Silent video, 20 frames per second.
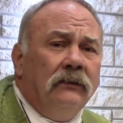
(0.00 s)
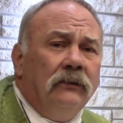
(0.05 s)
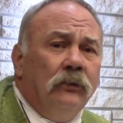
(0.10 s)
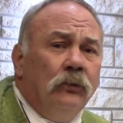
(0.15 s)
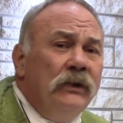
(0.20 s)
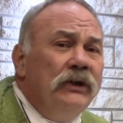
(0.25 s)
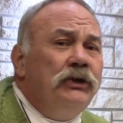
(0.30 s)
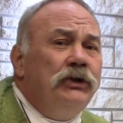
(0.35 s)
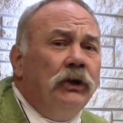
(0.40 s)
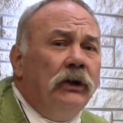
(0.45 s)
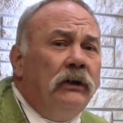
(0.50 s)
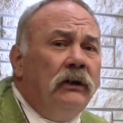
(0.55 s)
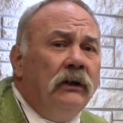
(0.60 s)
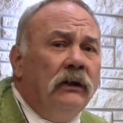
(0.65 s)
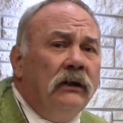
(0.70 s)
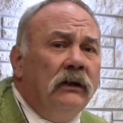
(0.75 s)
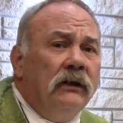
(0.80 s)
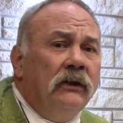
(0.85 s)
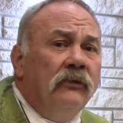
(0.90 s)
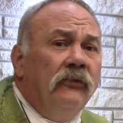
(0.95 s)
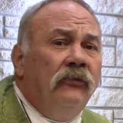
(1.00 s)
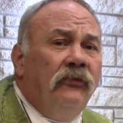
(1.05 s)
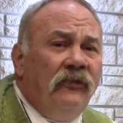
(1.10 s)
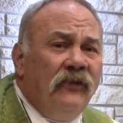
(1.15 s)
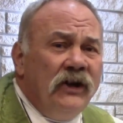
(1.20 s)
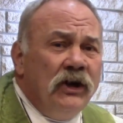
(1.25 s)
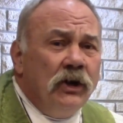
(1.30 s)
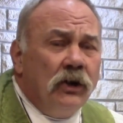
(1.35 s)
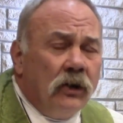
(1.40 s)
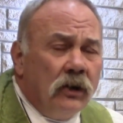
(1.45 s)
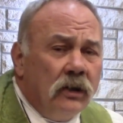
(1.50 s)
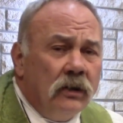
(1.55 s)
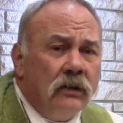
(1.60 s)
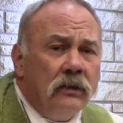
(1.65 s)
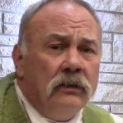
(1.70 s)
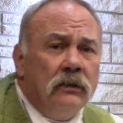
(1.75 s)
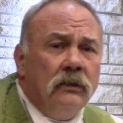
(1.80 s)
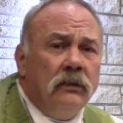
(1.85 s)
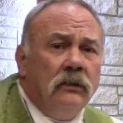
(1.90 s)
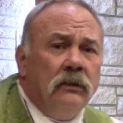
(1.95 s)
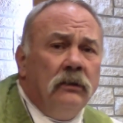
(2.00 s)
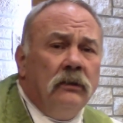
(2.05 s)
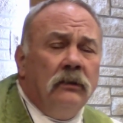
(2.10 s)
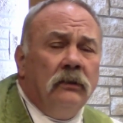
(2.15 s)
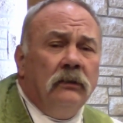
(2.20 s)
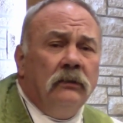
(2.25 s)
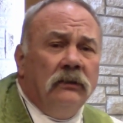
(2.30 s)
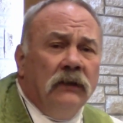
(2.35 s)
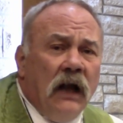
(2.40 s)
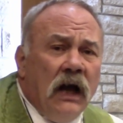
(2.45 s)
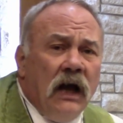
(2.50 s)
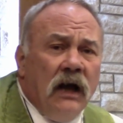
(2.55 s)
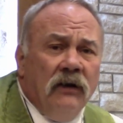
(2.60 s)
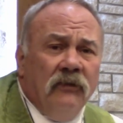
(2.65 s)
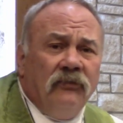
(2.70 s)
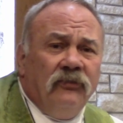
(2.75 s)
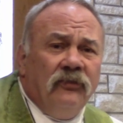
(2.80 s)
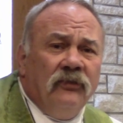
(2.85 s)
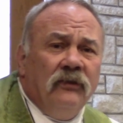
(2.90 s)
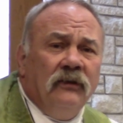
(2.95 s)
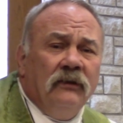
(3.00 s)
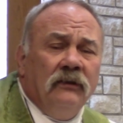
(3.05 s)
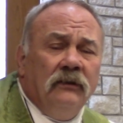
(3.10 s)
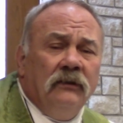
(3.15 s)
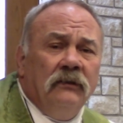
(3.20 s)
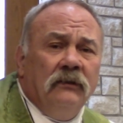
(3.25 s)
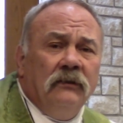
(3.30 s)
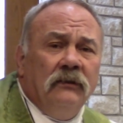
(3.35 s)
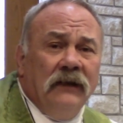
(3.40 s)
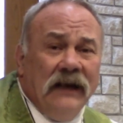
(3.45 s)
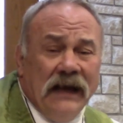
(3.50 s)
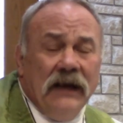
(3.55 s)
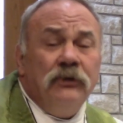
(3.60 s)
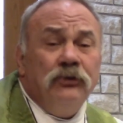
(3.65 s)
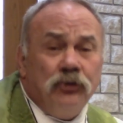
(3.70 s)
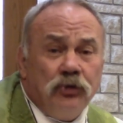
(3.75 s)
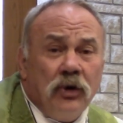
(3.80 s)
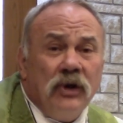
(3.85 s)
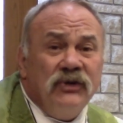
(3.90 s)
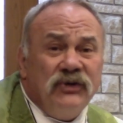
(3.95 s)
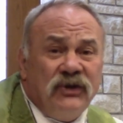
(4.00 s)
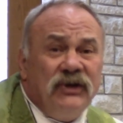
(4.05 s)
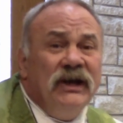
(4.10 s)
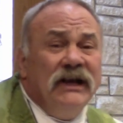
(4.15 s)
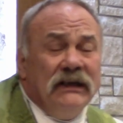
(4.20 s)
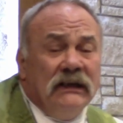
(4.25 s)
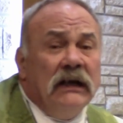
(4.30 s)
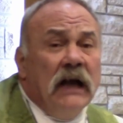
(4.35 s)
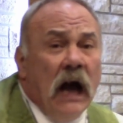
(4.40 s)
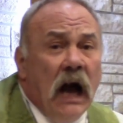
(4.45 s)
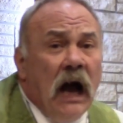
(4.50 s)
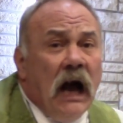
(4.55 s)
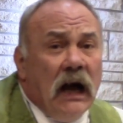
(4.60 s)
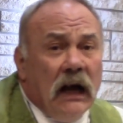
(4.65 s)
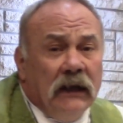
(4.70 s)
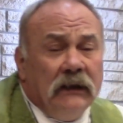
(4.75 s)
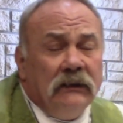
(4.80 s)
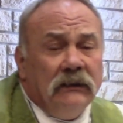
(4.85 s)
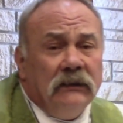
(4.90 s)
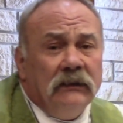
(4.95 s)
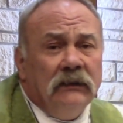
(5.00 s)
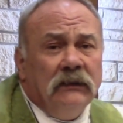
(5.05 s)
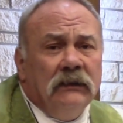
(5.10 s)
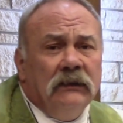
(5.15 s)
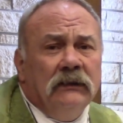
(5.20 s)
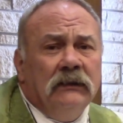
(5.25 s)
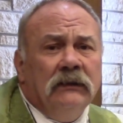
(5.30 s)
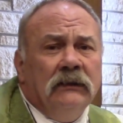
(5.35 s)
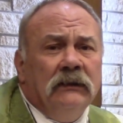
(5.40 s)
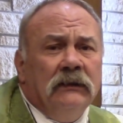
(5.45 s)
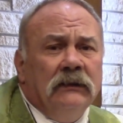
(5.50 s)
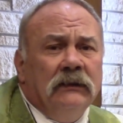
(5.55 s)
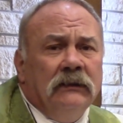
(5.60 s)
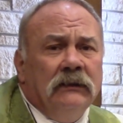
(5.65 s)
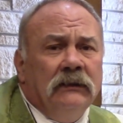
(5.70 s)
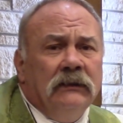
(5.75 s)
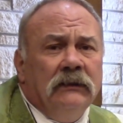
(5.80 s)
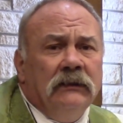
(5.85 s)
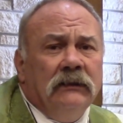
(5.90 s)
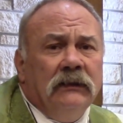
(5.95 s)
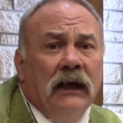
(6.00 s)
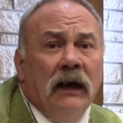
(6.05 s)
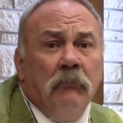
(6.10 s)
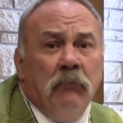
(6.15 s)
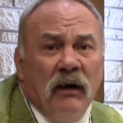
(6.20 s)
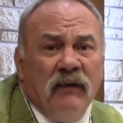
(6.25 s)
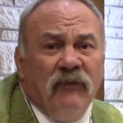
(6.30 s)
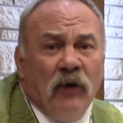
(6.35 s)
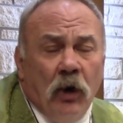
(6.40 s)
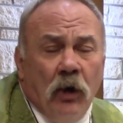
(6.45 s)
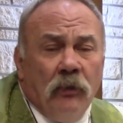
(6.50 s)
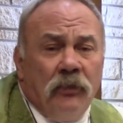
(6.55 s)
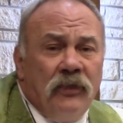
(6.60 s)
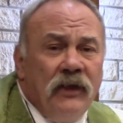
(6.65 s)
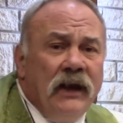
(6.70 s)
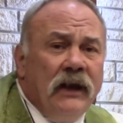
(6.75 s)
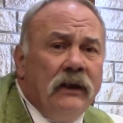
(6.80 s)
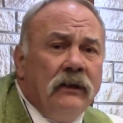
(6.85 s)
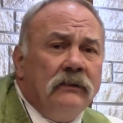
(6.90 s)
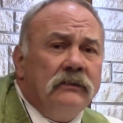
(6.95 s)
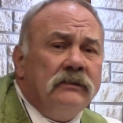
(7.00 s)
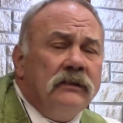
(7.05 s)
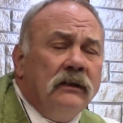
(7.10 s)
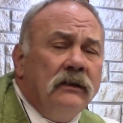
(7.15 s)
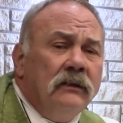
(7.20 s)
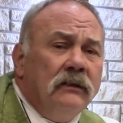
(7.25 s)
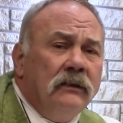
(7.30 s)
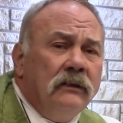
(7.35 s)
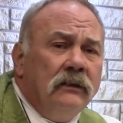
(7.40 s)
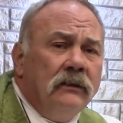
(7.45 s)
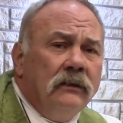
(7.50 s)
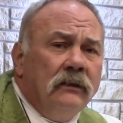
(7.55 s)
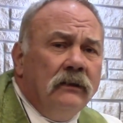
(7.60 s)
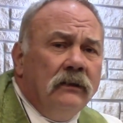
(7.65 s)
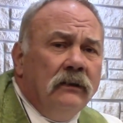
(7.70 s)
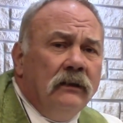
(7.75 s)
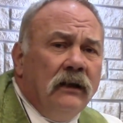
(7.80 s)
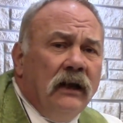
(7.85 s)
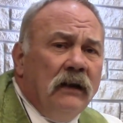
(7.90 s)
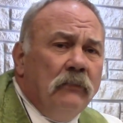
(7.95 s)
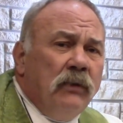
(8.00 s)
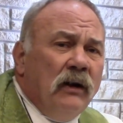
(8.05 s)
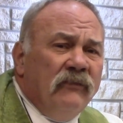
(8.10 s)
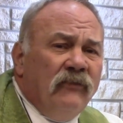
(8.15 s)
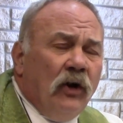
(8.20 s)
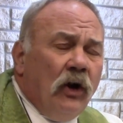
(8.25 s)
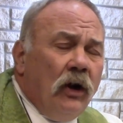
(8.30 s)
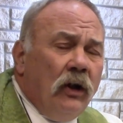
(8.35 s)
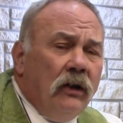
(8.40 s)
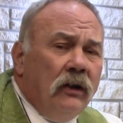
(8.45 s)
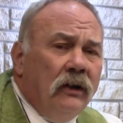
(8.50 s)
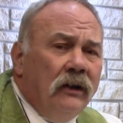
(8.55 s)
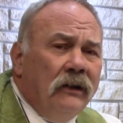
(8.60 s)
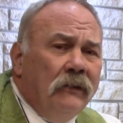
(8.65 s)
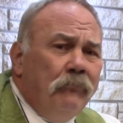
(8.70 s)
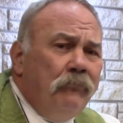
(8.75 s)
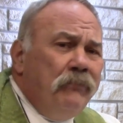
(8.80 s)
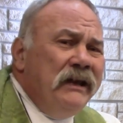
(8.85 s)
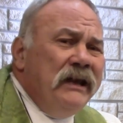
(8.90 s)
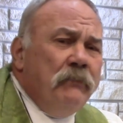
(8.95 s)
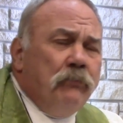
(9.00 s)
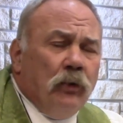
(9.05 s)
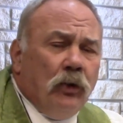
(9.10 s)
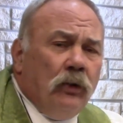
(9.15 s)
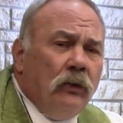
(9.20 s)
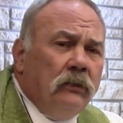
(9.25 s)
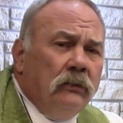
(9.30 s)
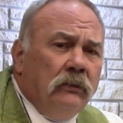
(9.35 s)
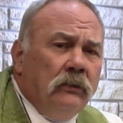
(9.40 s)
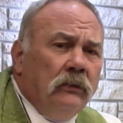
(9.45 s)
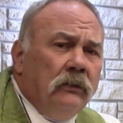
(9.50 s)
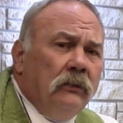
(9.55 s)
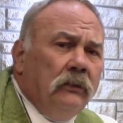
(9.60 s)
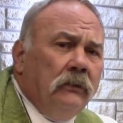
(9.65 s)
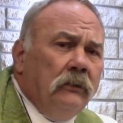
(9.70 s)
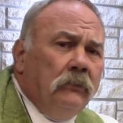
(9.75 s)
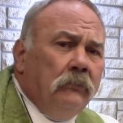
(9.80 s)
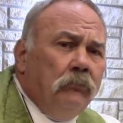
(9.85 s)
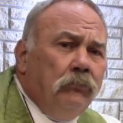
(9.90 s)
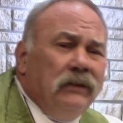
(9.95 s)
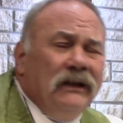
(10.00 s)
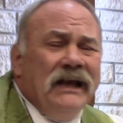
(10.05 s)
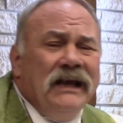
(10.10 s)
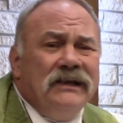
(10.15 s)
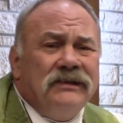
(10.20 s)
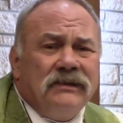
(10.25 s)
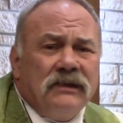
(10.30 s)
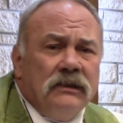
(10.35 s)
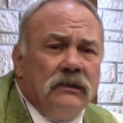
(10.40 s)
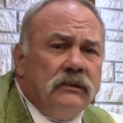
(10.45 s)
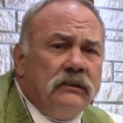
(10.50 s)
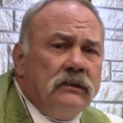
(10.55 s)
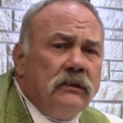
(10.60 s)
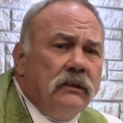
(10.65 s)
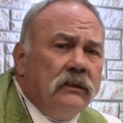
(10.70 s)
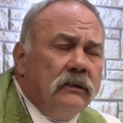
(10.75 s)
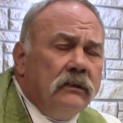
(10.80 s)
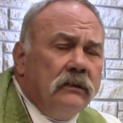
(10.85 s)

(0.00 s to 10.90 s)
We should fear, love, and trust in God above all things, above all people, places,